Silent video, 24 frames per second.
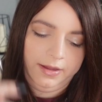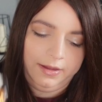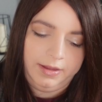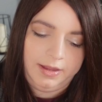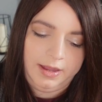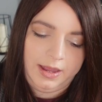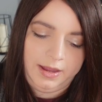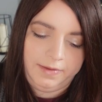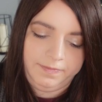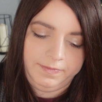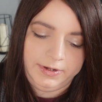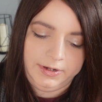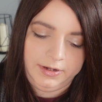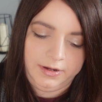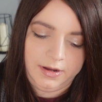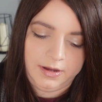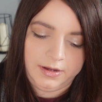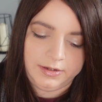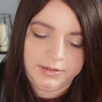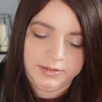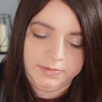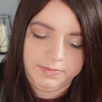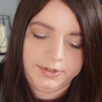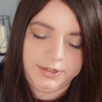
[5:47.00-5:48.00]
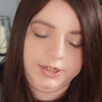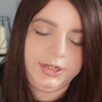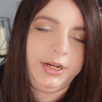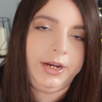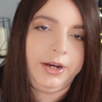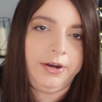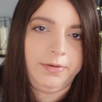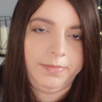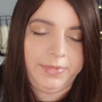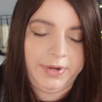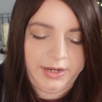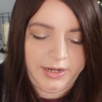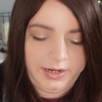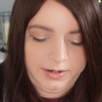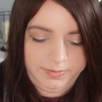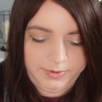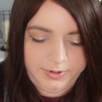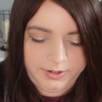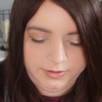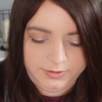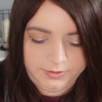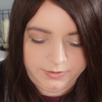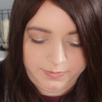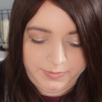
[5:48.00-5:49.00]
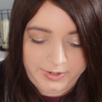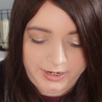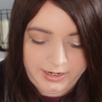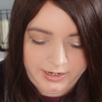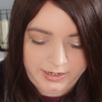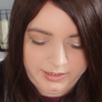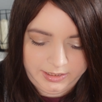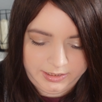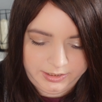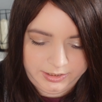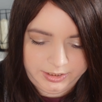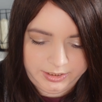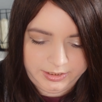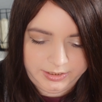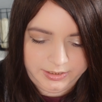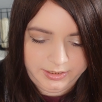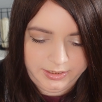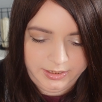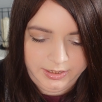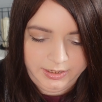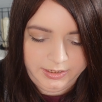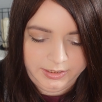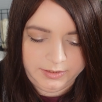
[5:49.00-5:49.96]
haven't lost much hair on my eyebrows or my eyelashes.